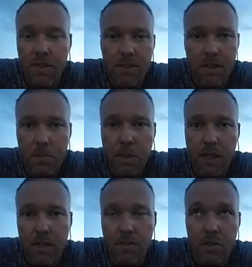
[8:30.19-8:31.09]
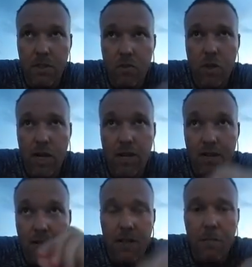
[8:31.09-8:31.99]
It's not spelled out, so it's
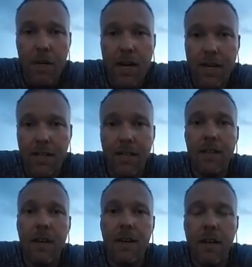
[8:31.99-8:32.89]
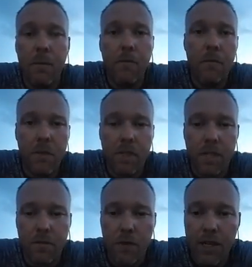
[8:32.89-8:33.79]

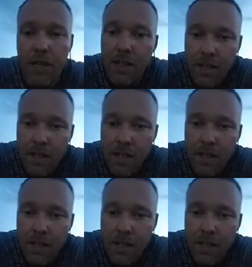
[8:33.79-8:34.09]
shred90.com/free.